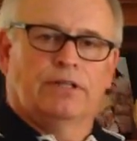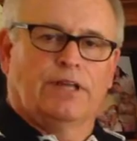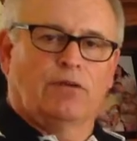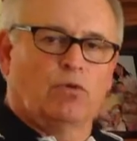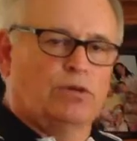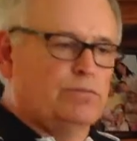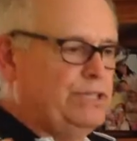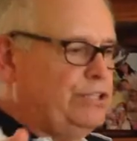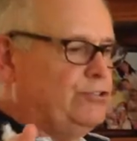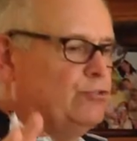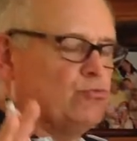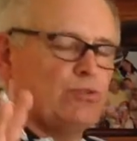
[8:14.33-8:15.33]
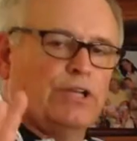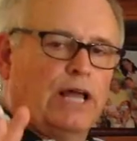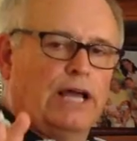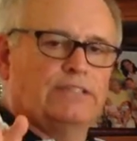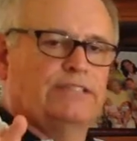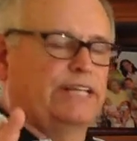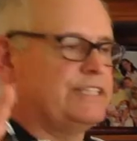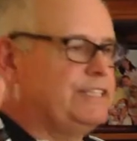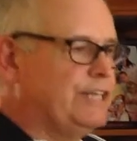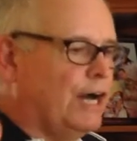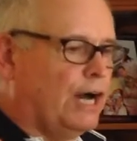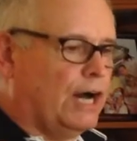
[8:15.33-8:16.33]
They want me to realize that
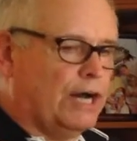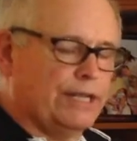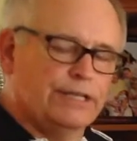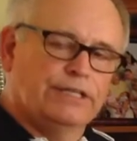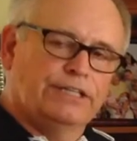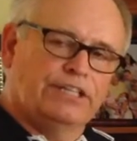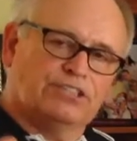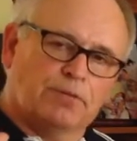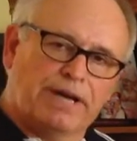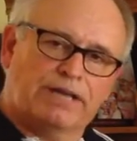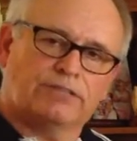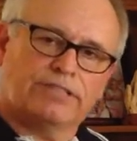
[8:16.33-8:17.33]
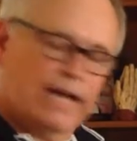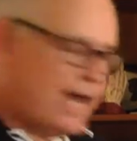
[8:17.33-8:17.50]
God is about to